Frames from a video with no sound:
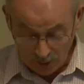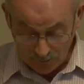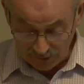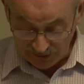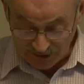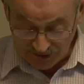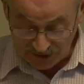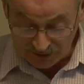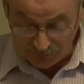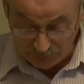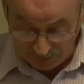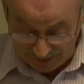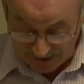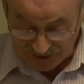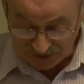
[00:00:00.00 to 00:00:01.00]
But he says,
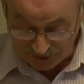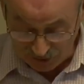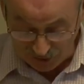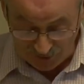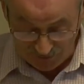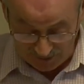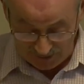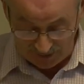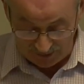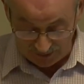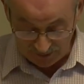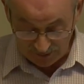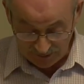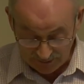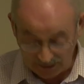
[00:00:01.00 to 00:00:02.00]
blessed are they
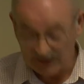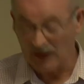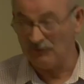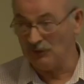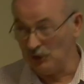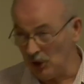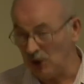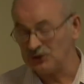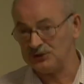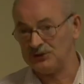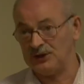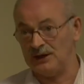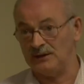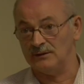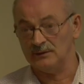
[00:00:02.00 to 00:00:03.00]
that have not
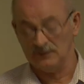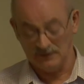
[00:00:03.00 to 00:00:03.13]
seen